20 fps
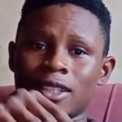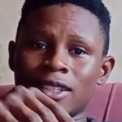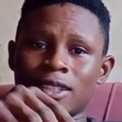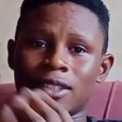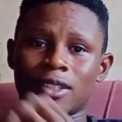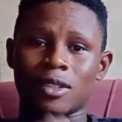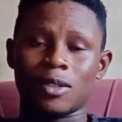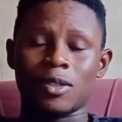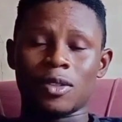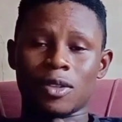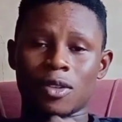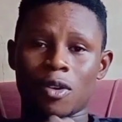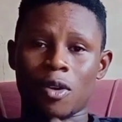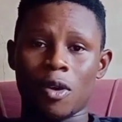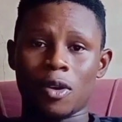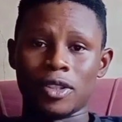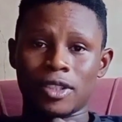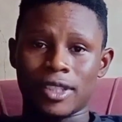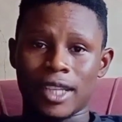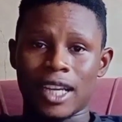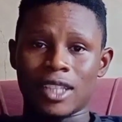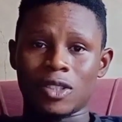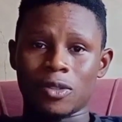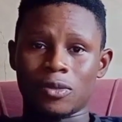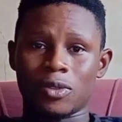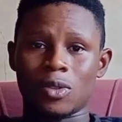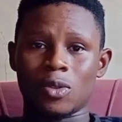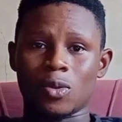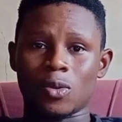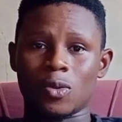the contrast of
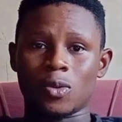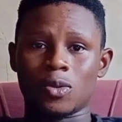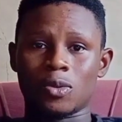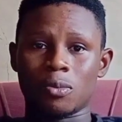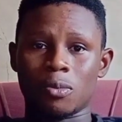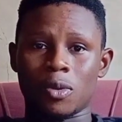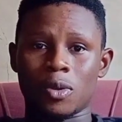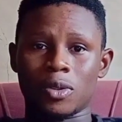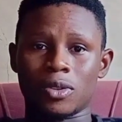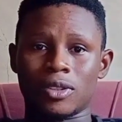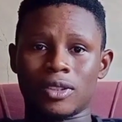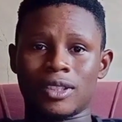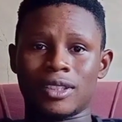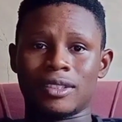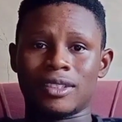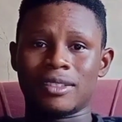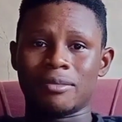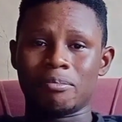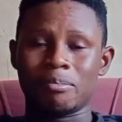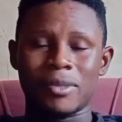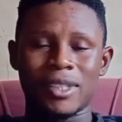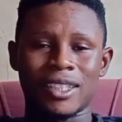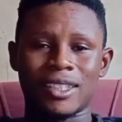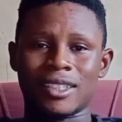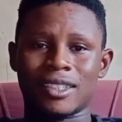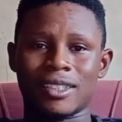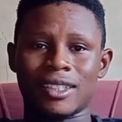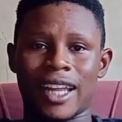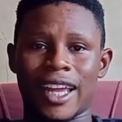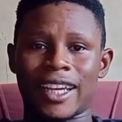the logos must
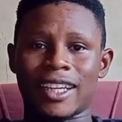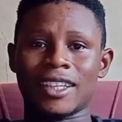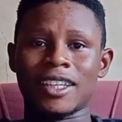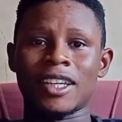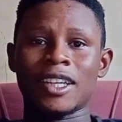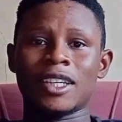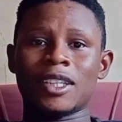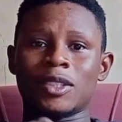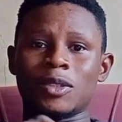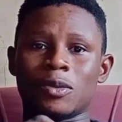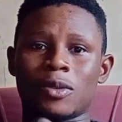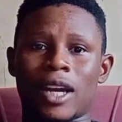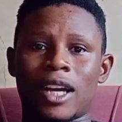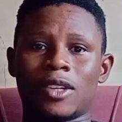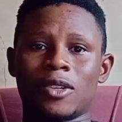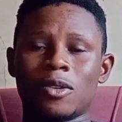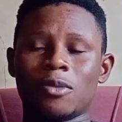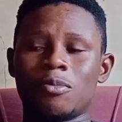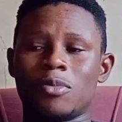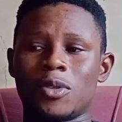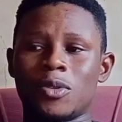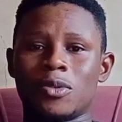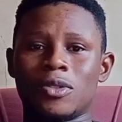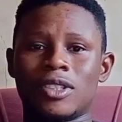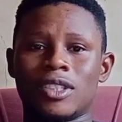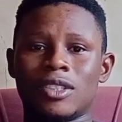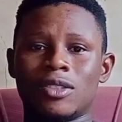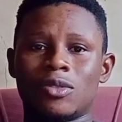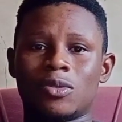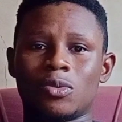mix. Like you cannot be
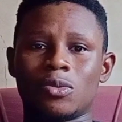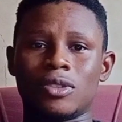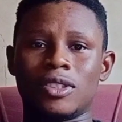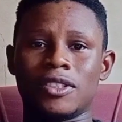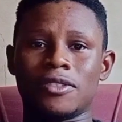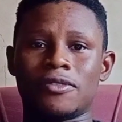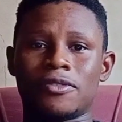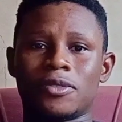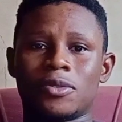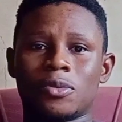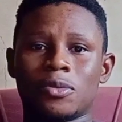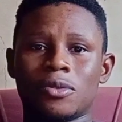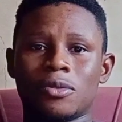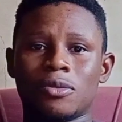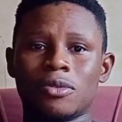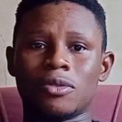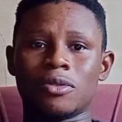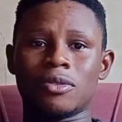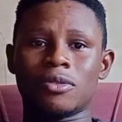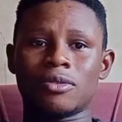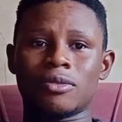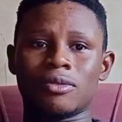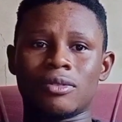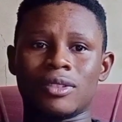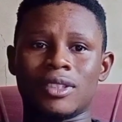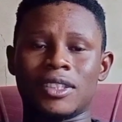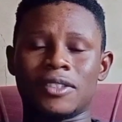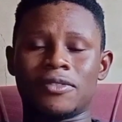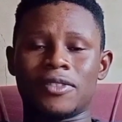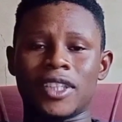using two
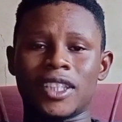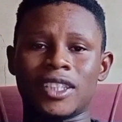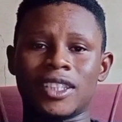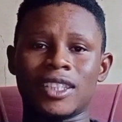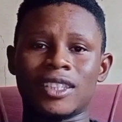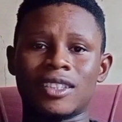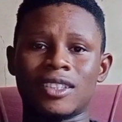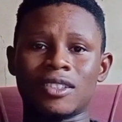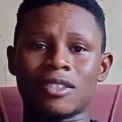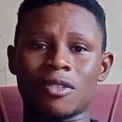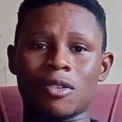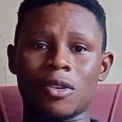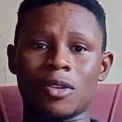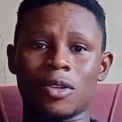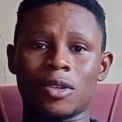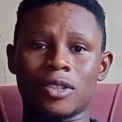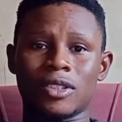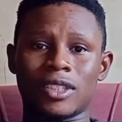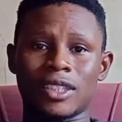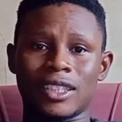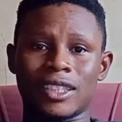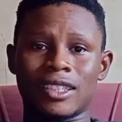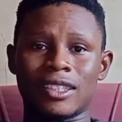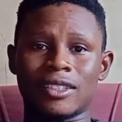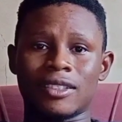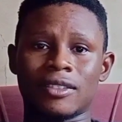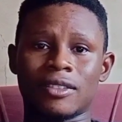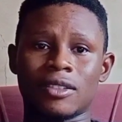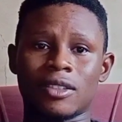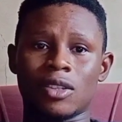differentiating colors
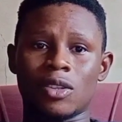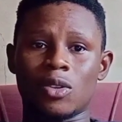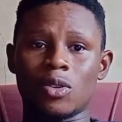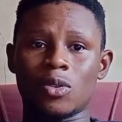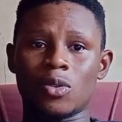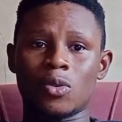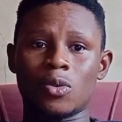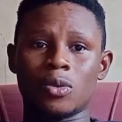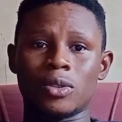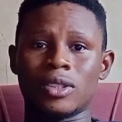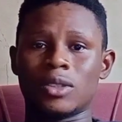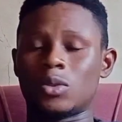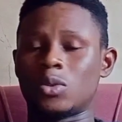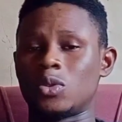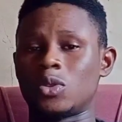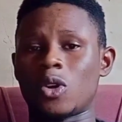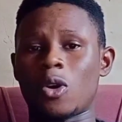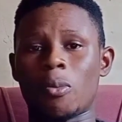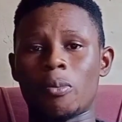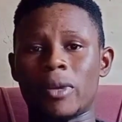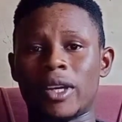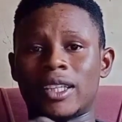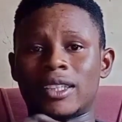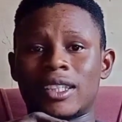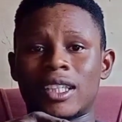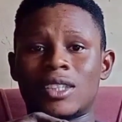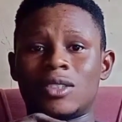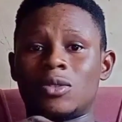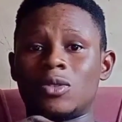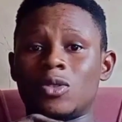in a logo. It will not make
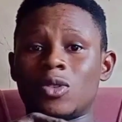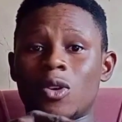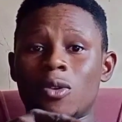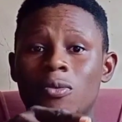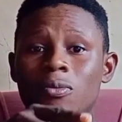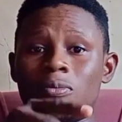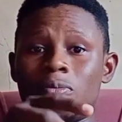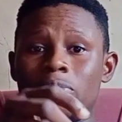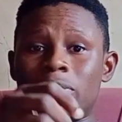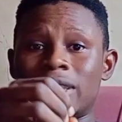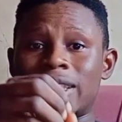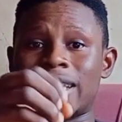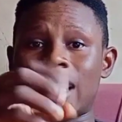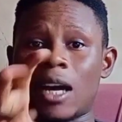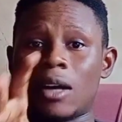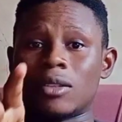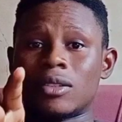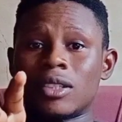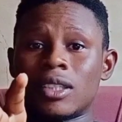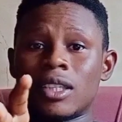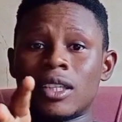sense. It will not bring out